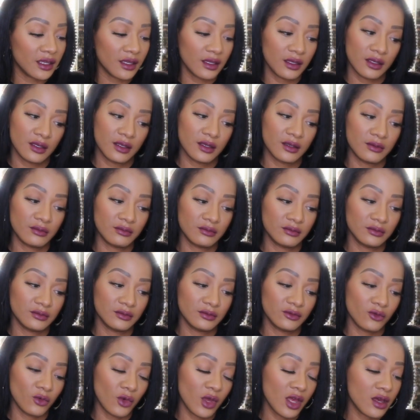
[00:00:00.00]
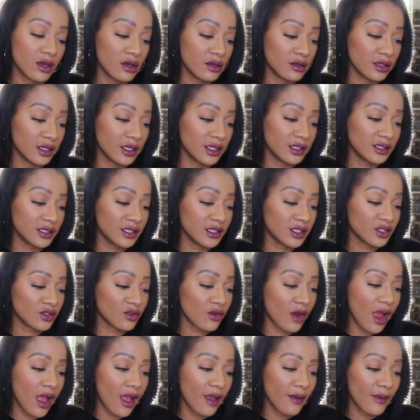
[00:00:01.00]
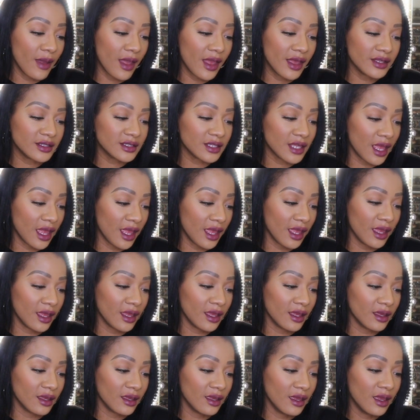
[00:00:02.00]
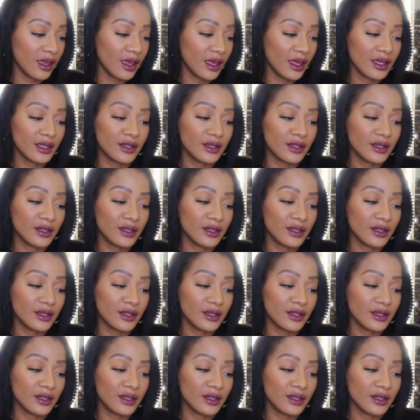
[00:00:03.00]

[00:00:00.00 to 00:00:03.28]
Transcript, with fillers: um, well, it's described as a